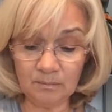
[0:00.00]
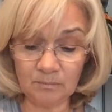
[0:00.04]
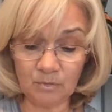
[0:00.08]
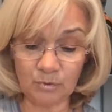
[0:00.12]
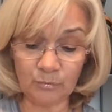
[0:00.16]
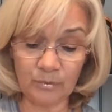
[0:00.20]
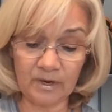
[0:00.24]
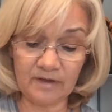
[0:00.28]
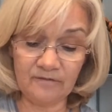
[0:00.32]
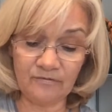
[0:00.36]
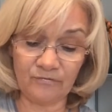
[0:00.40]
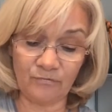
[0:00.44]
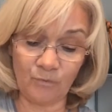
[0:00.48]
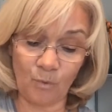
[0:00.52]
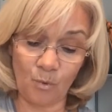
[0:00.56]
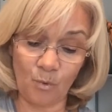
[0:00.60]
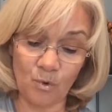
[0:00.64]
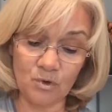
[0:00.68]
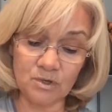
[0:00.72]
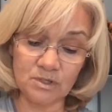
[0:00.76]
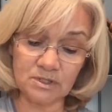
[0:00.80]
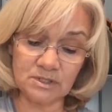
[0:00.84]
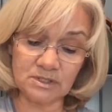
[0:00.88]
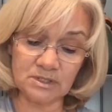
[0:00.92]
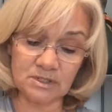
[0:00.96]
Marie
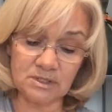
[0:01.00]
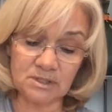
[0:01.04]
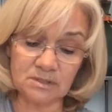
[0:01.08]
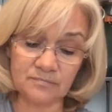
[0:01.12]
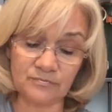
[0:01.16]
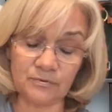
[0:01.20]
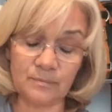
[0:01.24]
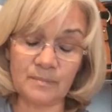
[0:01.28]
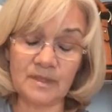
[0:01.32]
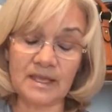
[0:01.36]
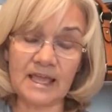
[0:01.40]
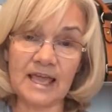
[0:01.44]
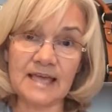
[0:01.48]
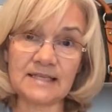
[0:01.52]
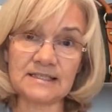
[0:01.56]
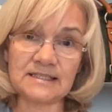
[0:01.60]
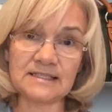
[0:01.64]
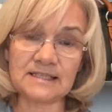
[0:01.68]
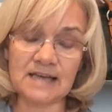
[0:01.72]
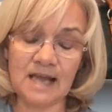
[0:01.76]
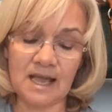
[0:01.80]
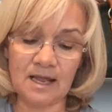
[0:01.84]
Force from the Gansett